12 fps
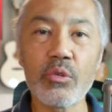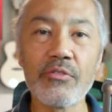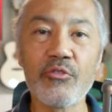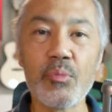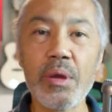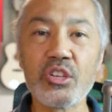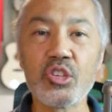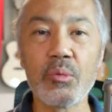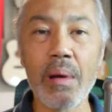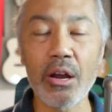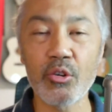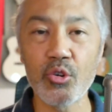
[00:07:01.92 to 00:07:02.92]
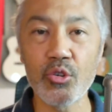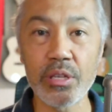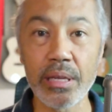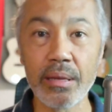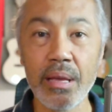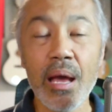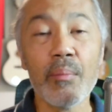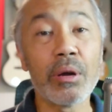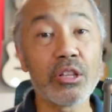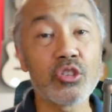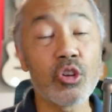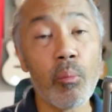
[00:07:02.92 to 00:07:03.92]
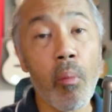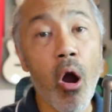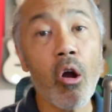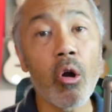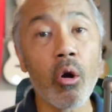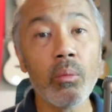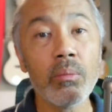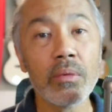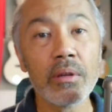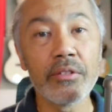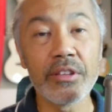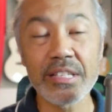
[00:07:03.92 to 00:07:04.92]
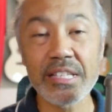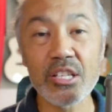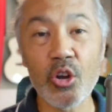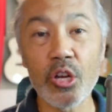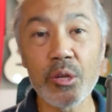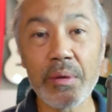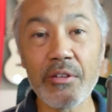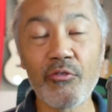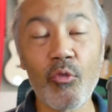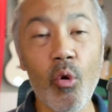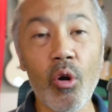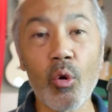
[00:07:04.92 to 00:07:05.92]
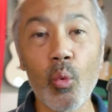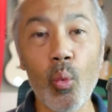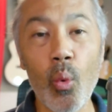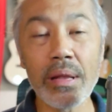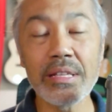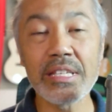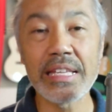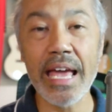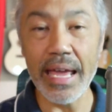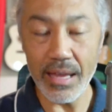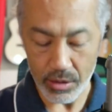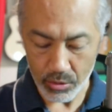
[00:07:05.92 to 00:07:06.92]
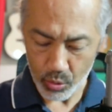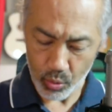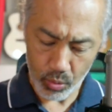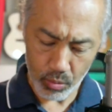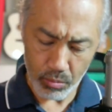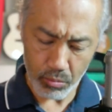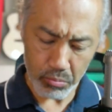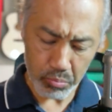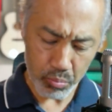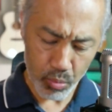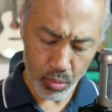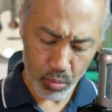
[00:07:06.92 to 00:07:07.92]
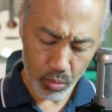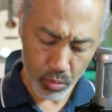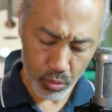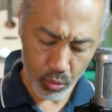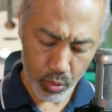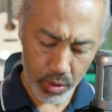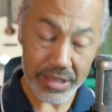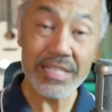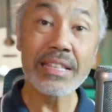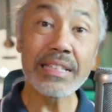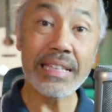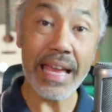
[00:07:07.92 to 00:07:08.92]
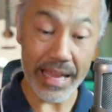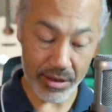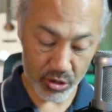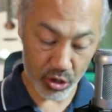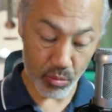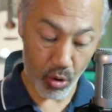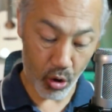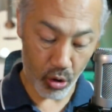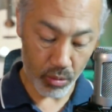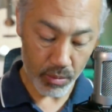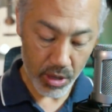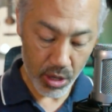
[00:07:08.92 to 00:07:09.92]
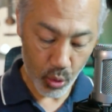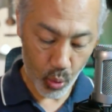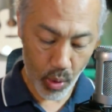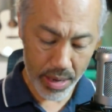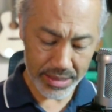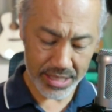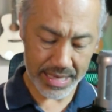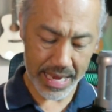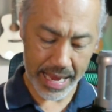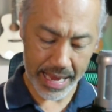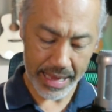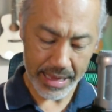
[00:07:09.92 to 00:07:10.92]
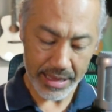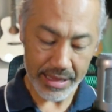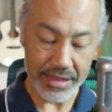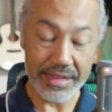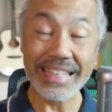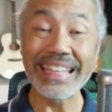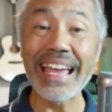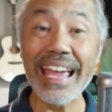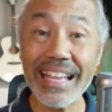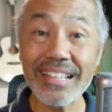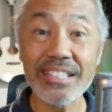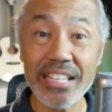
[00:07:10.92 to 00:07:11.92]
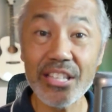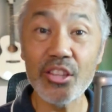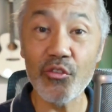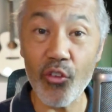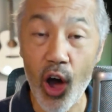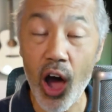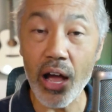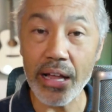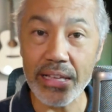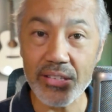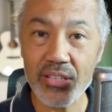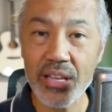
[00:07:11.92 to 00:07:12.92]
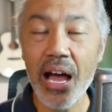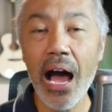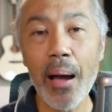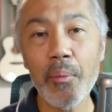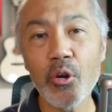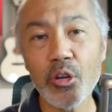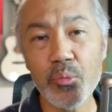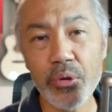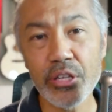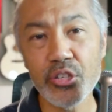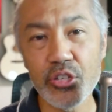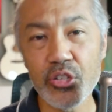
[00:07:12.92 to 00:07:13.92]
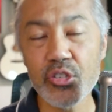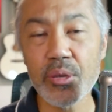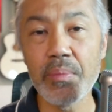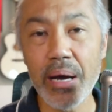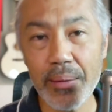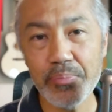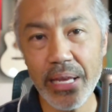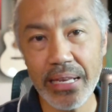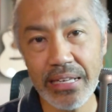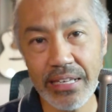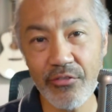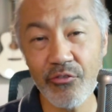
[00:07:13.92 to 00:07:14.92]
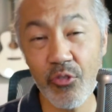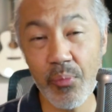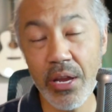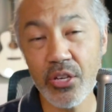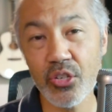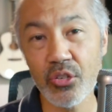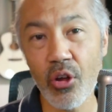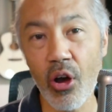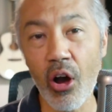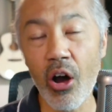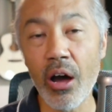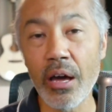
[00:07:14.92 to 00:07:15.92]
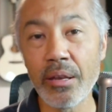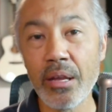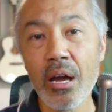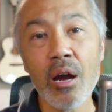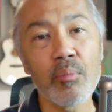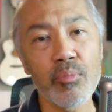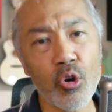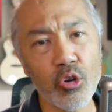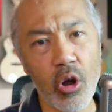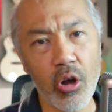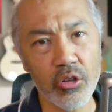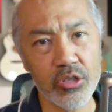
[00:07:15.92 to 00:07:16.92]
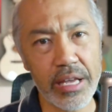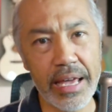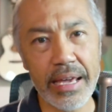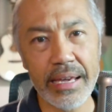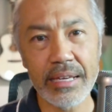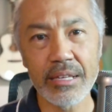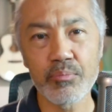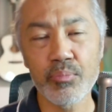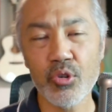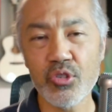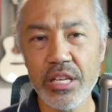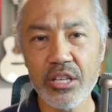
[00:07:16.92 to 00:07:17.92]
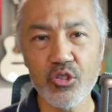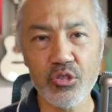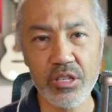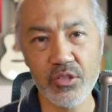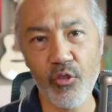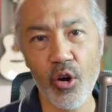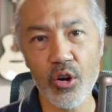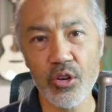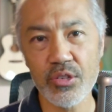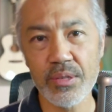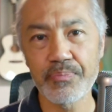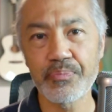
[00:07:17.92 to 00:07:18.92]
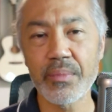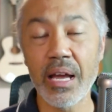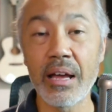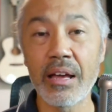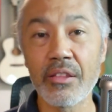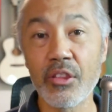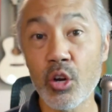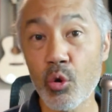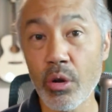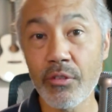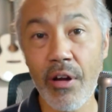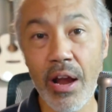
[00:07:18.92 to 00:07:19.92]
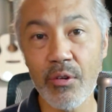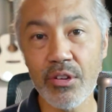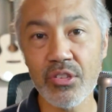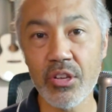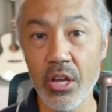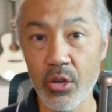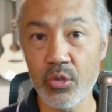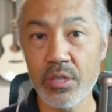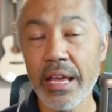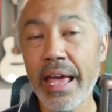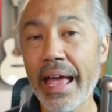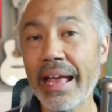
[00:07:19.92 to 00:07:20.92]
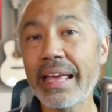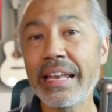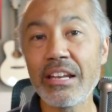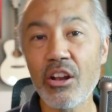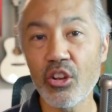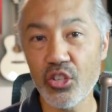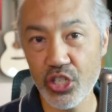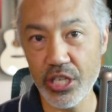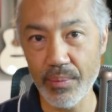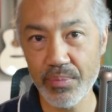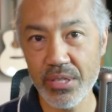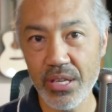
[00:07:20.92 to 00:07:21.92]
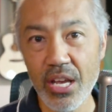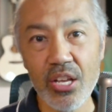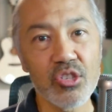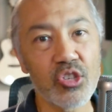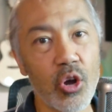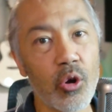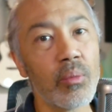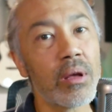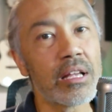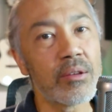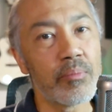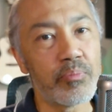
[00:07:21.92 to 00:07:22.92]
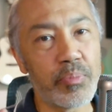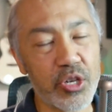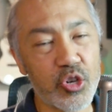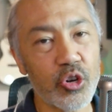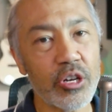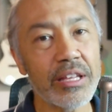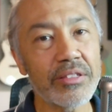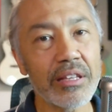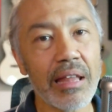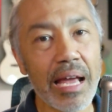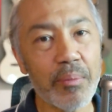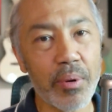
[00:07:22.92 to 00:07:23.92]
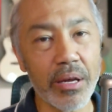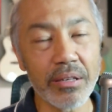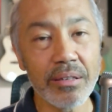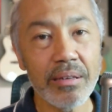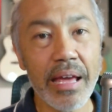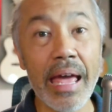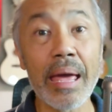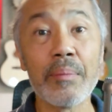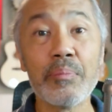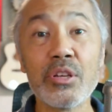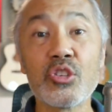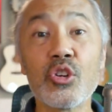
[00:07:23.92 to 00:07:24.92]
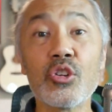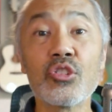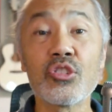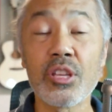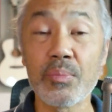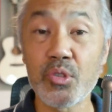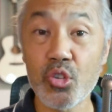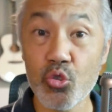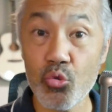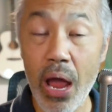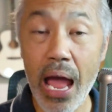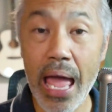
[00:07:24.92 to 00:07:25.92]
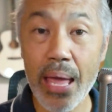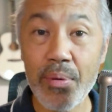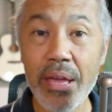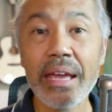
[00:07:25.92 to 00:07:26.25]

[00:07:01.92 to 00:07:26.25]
information about cruising, but tomorrow, this is going to be for Wednesday. What's the date tomorrow? Wednesday, the 18th of August. I'm going to bring to you some updated information on protocols and procedures as far as the coronavirus goes and getting on ships. So be sure to hit the like button and be sure to subscribe